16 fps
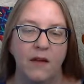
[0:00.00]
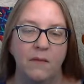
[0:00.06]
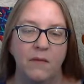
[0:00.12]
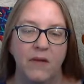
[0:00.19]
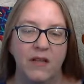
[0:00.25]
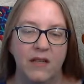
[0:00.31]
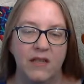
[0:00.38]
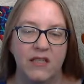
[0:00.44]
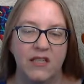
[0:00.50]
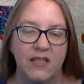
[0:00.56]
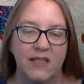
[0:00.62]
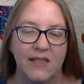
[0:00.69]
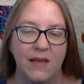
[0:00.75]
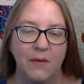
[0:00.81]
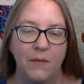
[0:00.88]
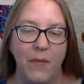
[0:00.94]

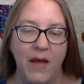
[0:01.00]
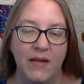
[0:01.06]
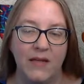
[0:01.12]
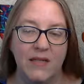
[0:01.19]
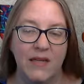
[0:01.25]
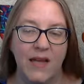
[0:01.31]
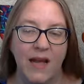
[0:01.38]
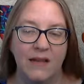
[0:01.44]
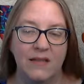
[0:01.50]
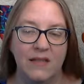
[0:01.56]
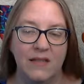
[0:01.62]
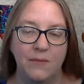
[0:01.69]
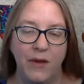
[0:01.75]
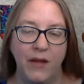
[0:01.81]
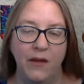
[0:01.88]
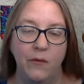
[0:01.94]
maliciously bent
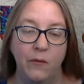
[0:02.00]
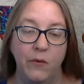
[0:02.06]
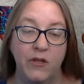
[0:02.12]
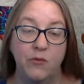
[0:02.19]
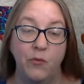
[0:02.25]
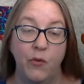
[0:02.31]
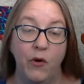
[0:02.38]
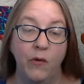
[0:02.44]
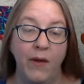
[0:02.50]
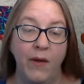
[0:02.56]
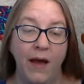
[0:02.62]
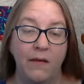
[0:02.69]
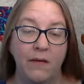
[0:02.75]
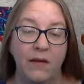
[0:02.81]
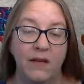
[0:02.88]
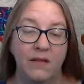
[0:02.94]
against me, which broke
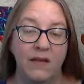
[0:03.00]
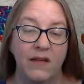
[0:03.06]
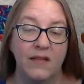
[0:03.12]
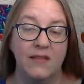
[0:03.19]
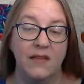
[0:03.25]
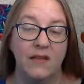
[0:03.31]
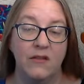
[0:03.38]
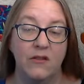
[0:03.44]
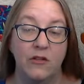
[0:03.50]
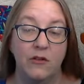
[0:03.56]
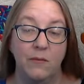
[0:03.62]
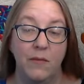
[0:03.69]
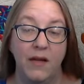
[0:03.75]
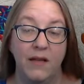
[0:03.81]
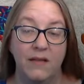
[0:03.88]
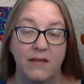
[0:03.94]
out in less than two
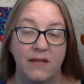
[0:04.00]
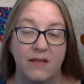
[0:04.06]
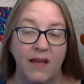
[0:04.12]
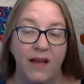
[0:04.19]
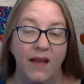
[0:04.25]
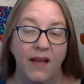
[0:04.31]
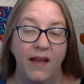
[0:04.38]
months,